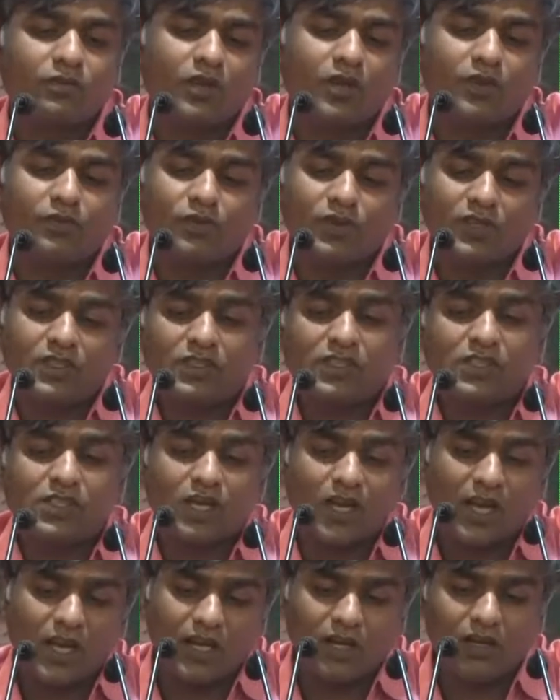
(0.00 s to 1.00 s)
If he's
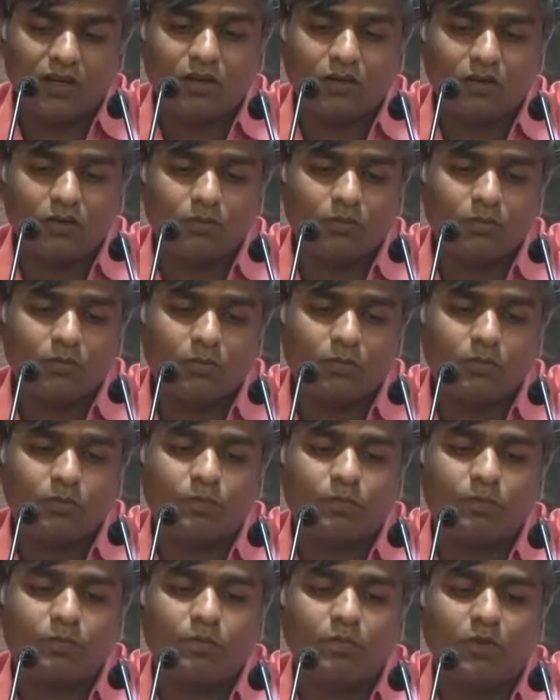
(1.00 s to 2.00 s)
trained
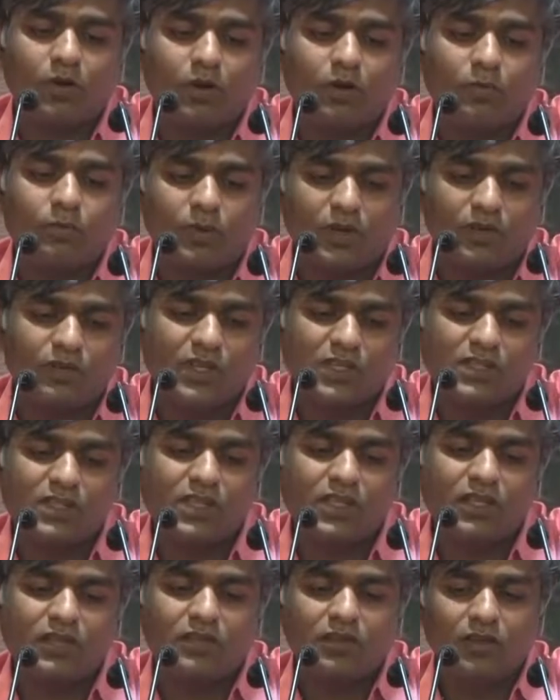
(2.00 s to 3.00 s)
uh,
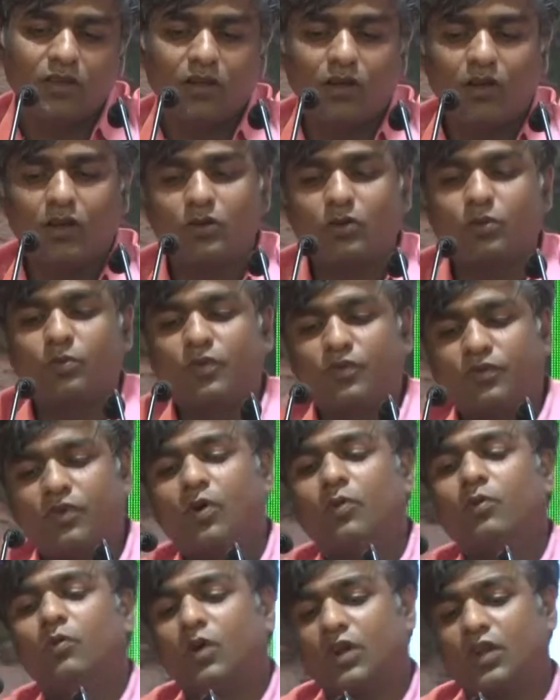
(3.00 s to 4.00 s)
previously to
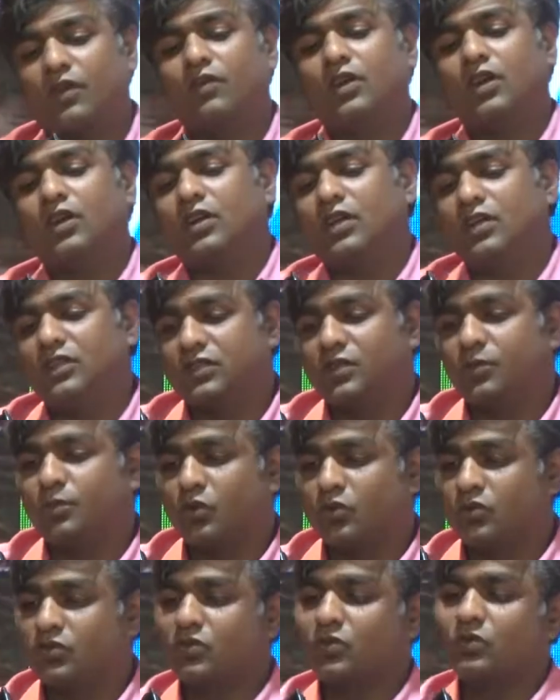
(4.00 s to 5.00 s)
perform whatever he's
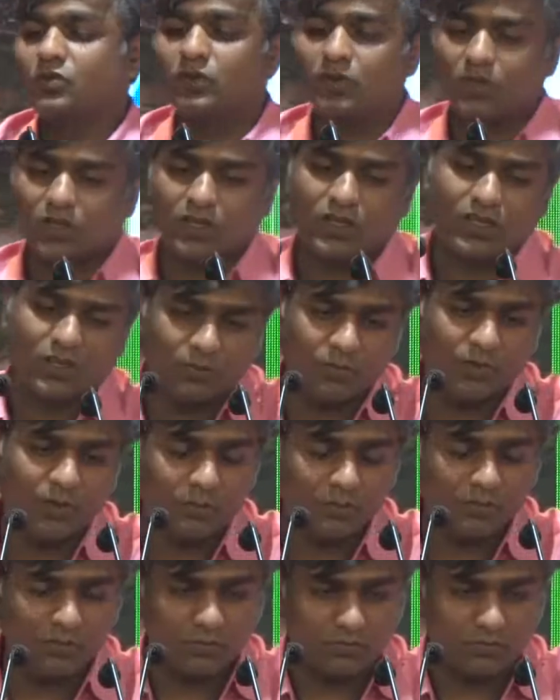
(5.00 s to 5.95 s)
supposed to, he'll be